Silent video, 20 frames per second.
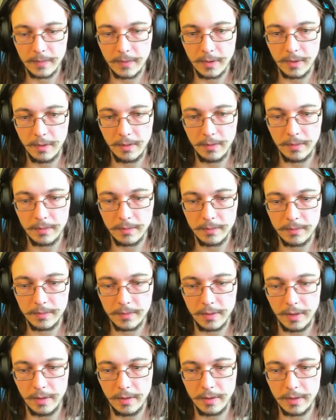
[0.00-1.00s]
Oh,
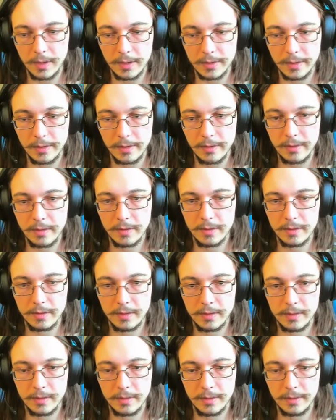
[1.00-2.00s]
the ugly is under?
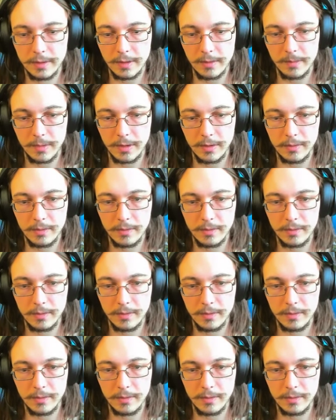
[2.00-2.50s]
Down below?